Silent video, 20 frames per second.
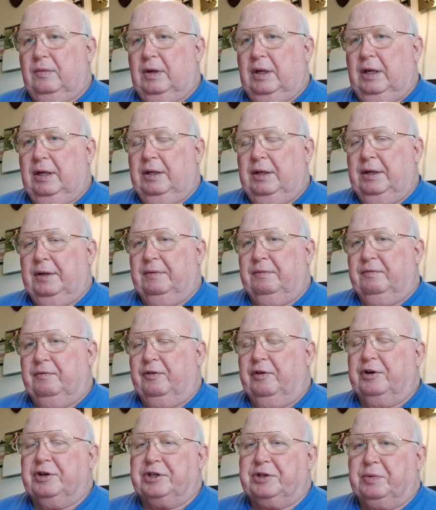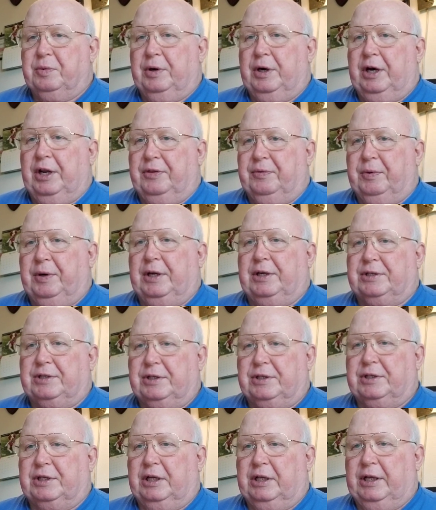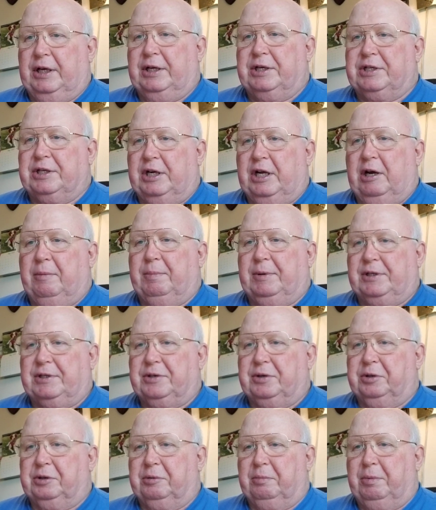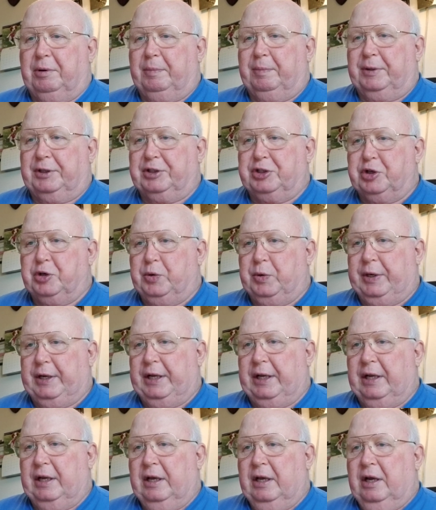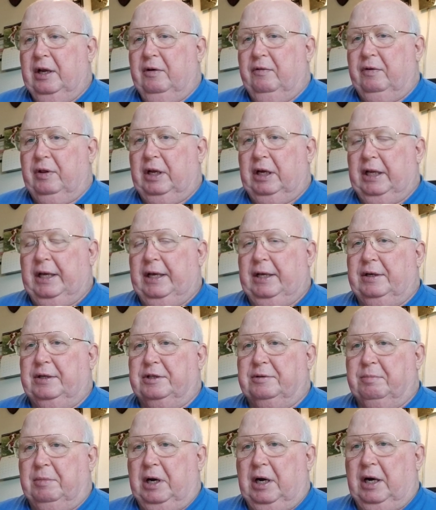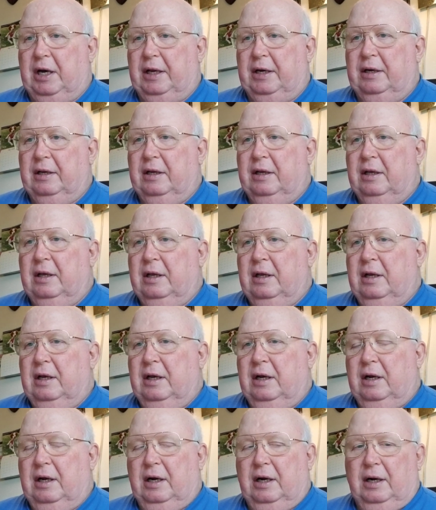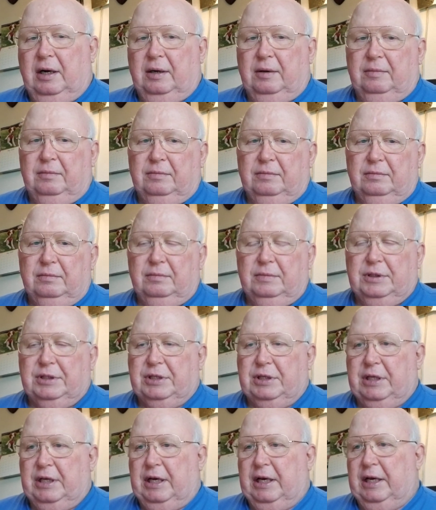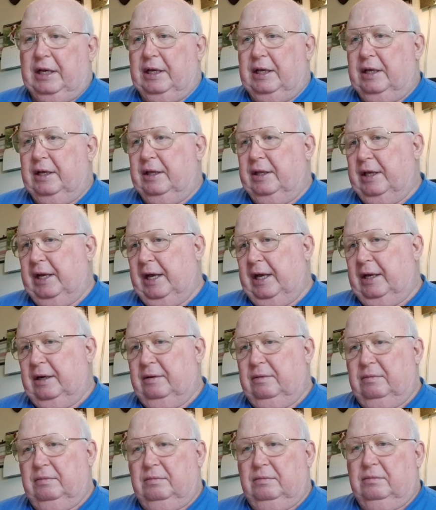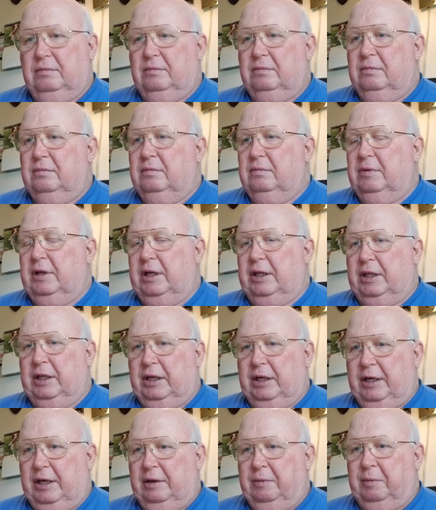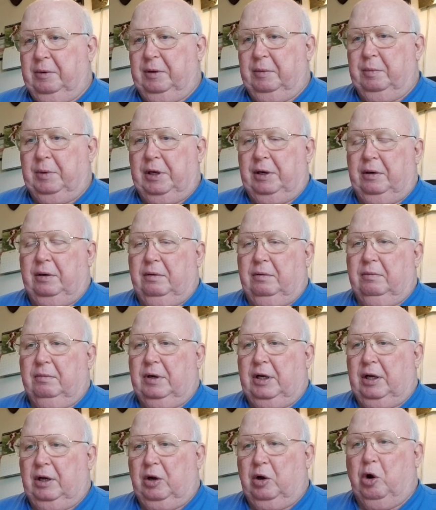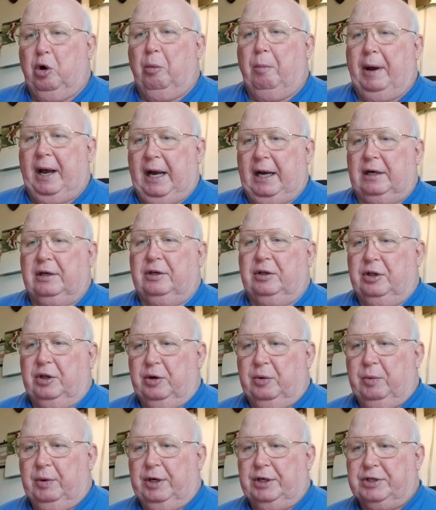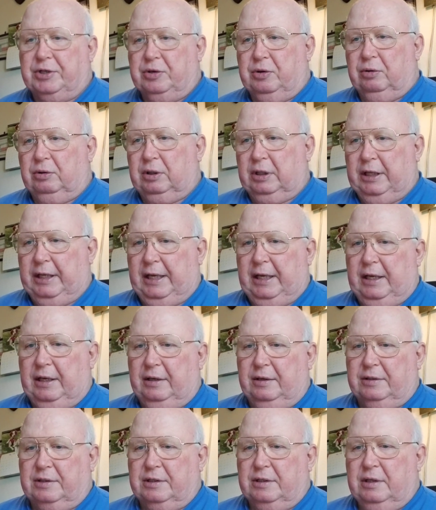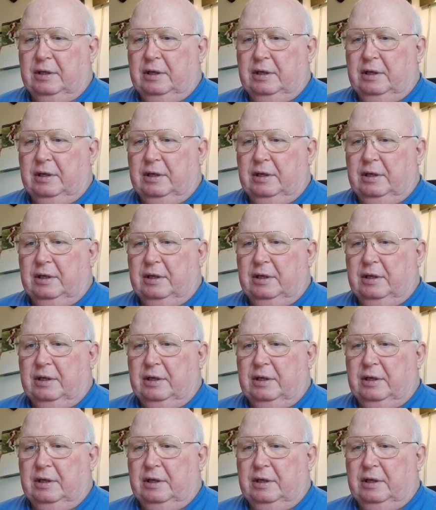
in verse 23, it says, the land shall not be sold in perpetuity, for the land is mine. This is the idea that the land would be, go back to the original clans.